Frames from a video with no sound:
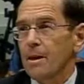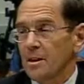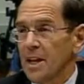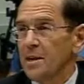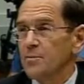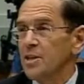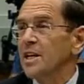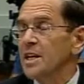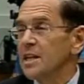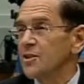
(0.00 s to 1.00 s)
claims
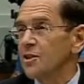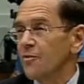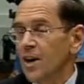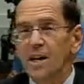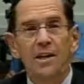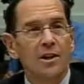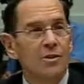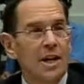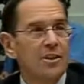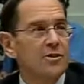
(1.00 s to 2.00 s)
that he is fighting
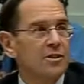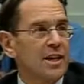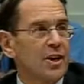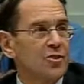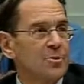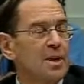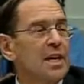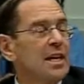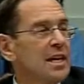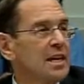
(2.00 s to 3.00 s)
international terrorism,
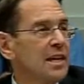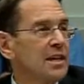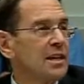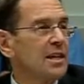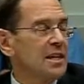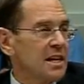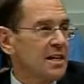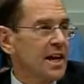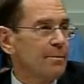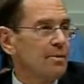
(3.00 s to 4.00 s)
he can
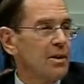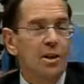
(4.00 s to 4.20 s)
kidnap,